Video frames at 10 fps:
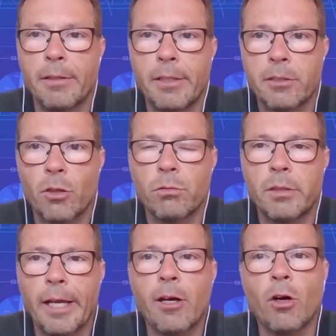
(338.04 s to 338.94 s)
So
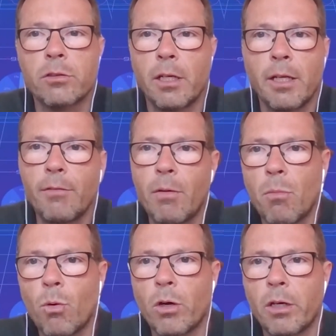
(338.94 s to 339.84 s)
they can't deliver
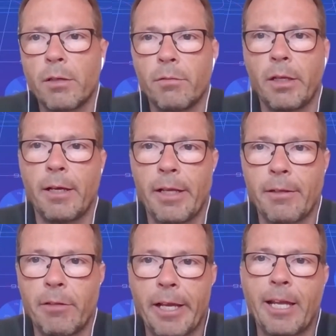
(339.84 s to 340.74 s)
more
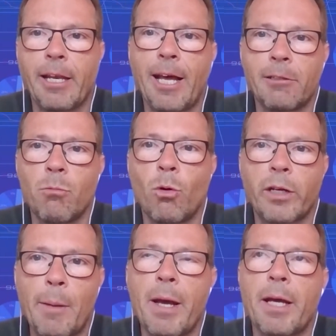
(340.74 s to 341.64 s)
than they can add more
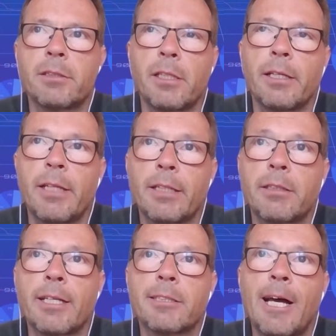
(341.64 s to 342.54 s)
capacity, and that
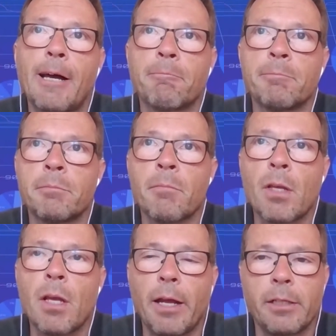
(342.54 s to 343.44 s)
takes time.
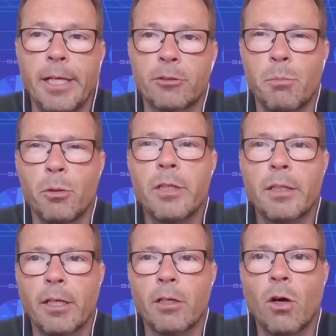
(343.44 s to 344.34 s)
And just to put that
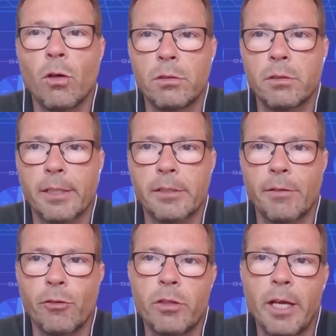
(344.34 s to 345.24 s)
in context,
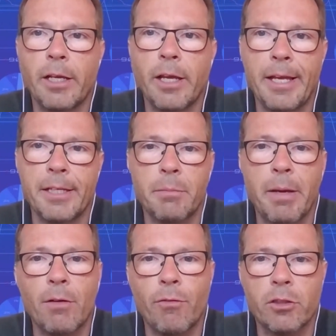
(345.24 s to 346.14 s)
if you take
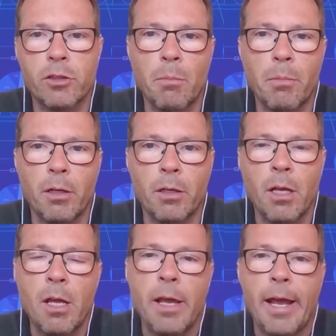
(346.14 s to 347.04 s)
ASML, for example,
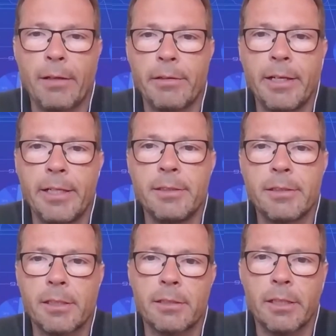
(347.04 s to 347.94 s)
and the
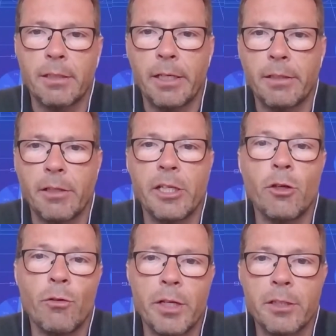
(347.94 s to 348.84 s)
lenses in the
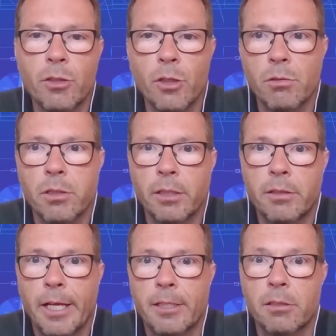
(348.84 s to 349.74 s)
EUV tools, it
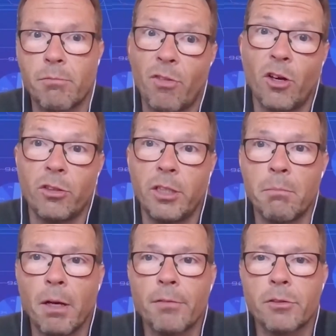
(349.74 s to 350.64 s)
takes 13
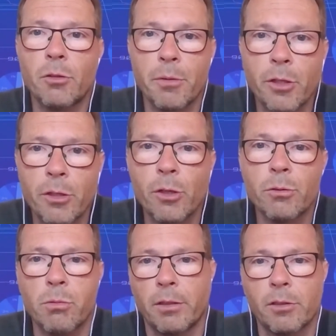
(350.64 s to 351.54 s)
months to
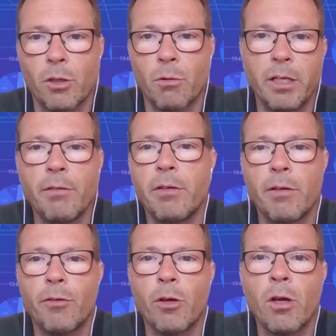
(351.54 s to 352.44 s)
produce one. So even
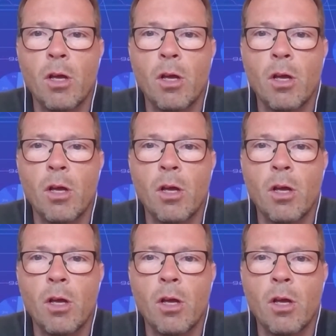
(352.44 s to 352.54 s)
if you,